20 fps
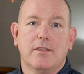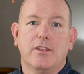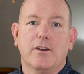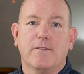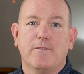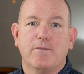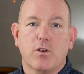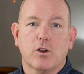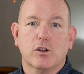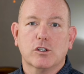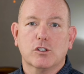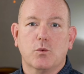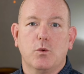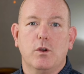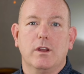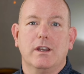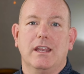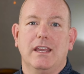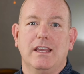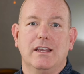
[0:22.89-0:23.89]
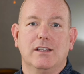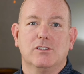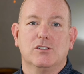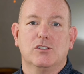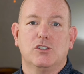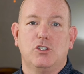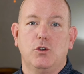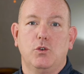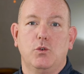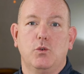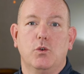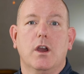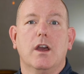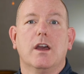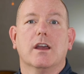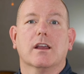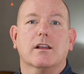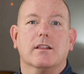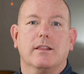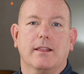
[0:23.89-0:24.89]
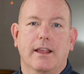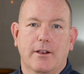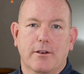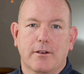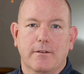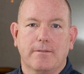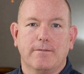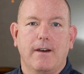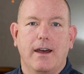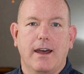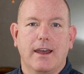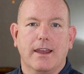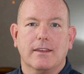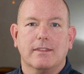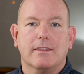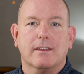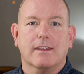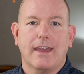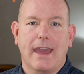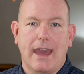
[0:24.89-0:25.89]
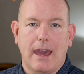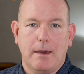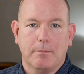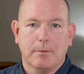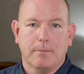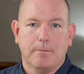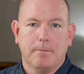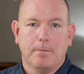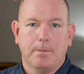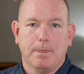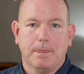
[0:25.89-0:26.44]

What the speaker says: The first one is to clarify the gap.